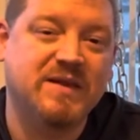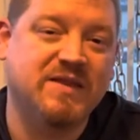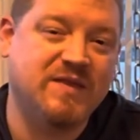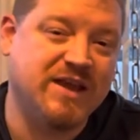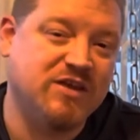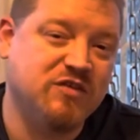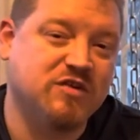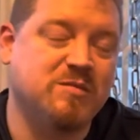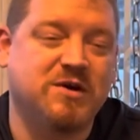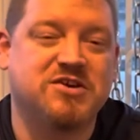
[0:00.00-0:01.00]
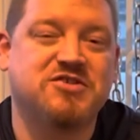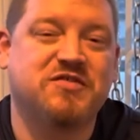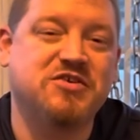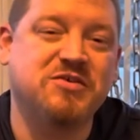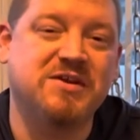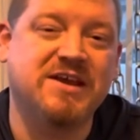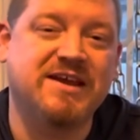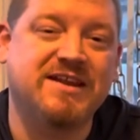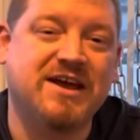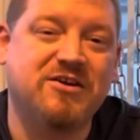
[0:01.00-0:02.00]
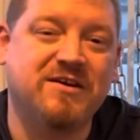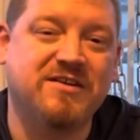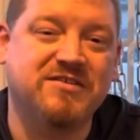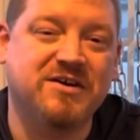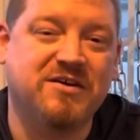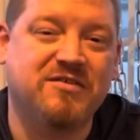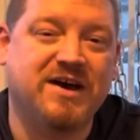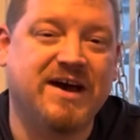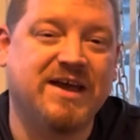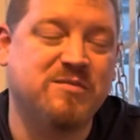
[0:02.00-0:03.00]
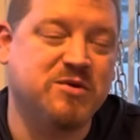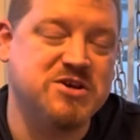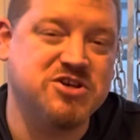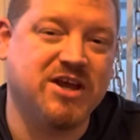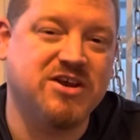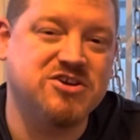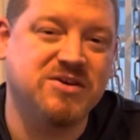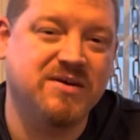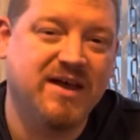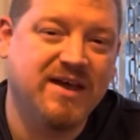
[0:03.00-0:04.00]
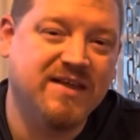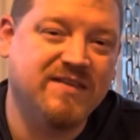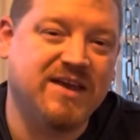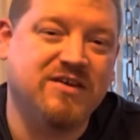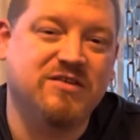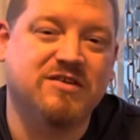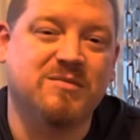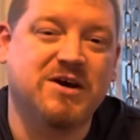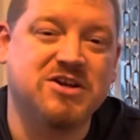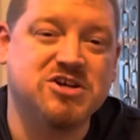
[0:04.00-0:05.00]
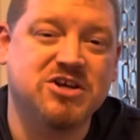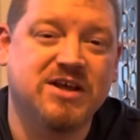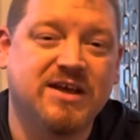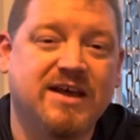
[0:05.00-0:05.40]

Thank you so much for tuning into Henry Disc Golf. I appreciate you. Thank you so much.